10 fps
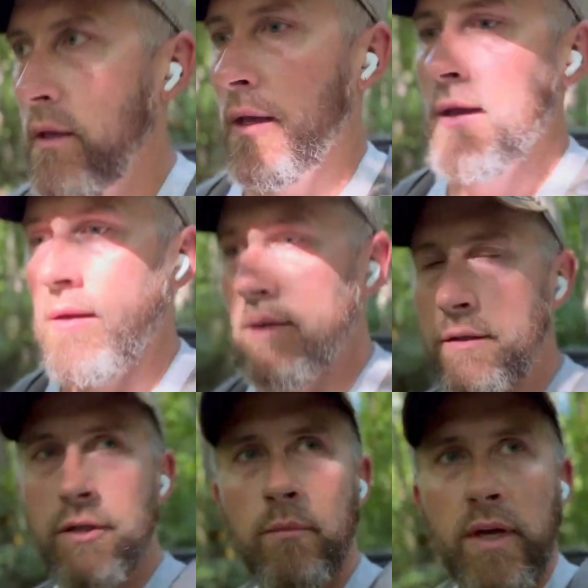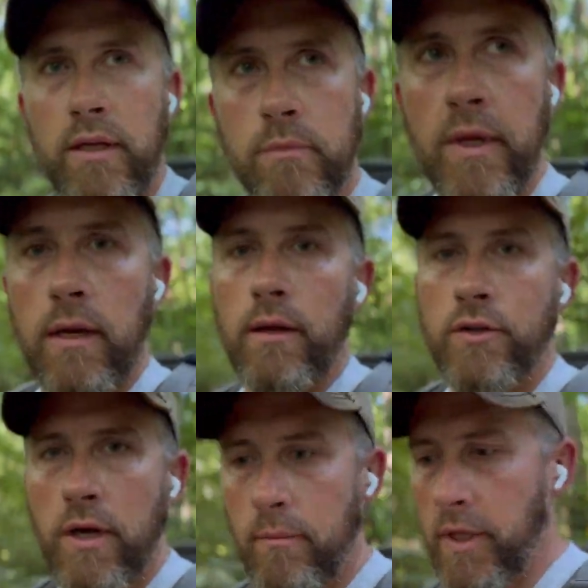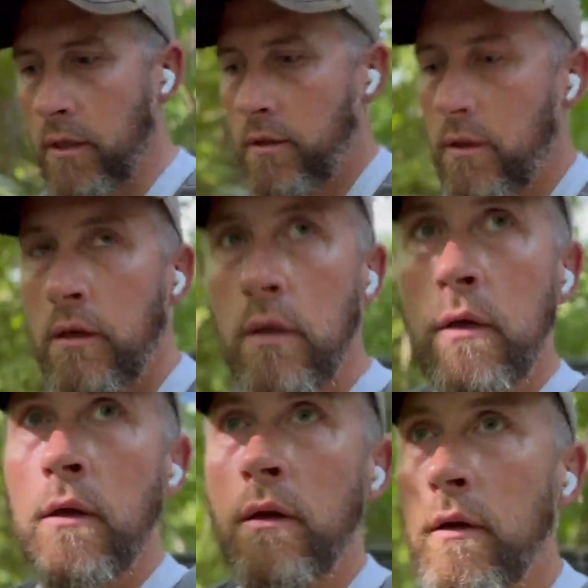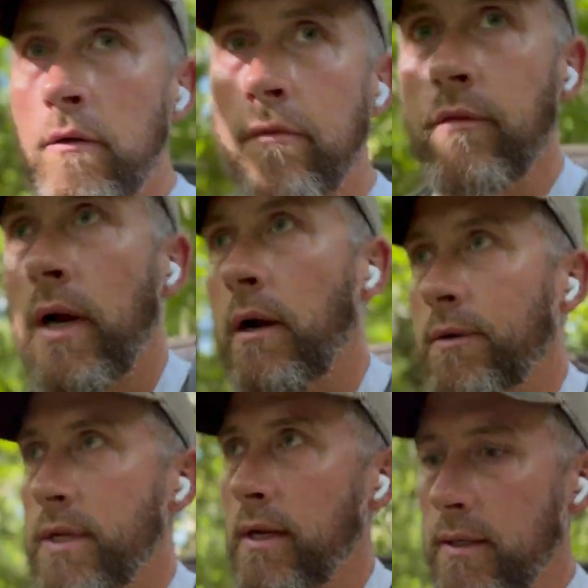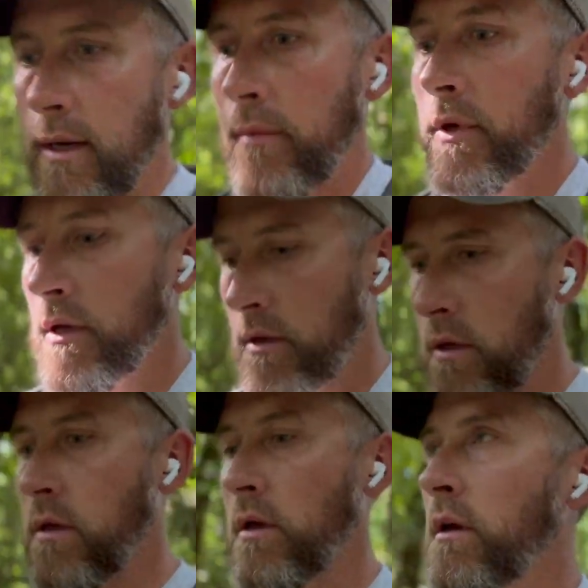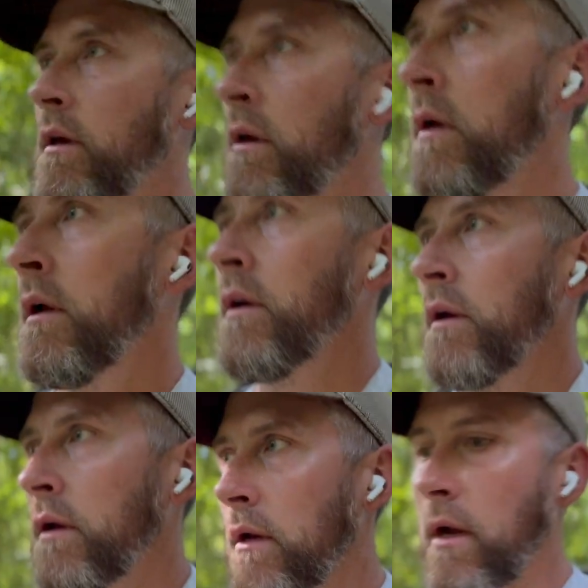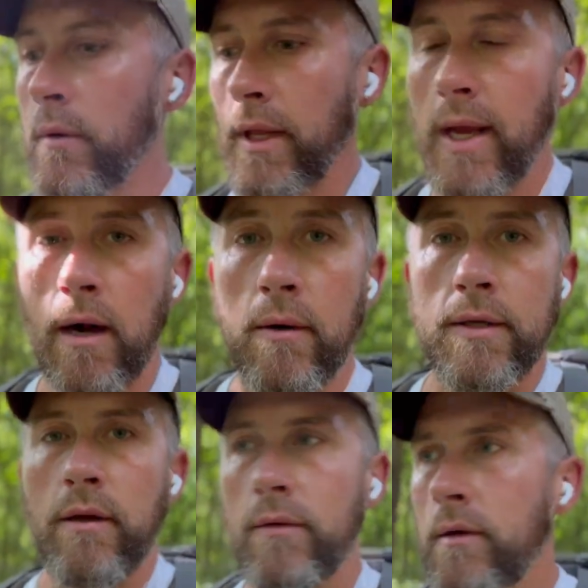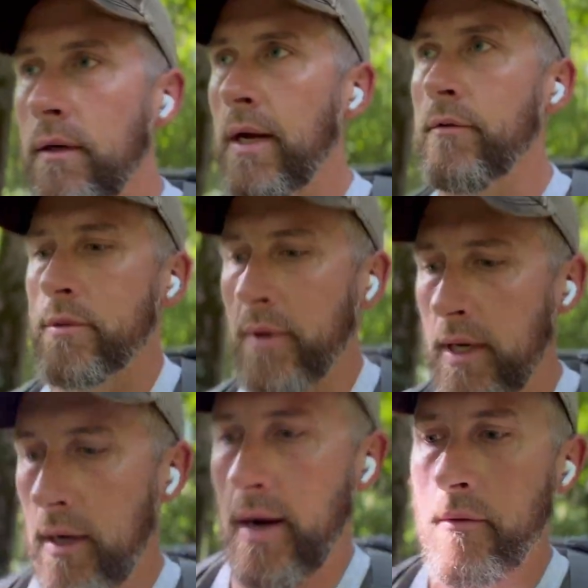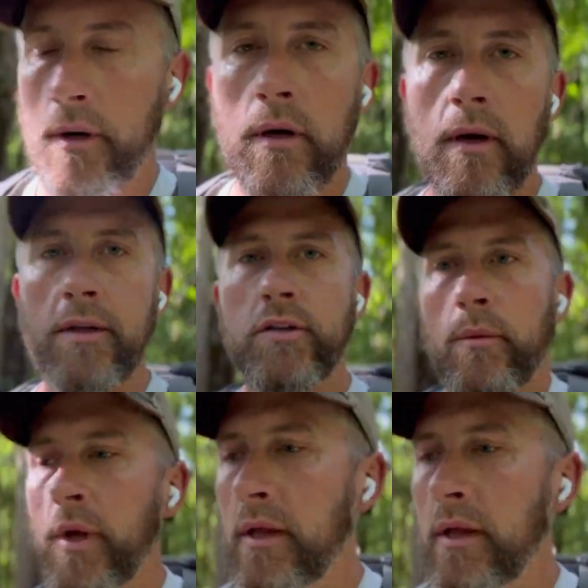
And it sure beats being on a treadmill for hours at a time. Not really hours, I never spend an hour on a treadmill.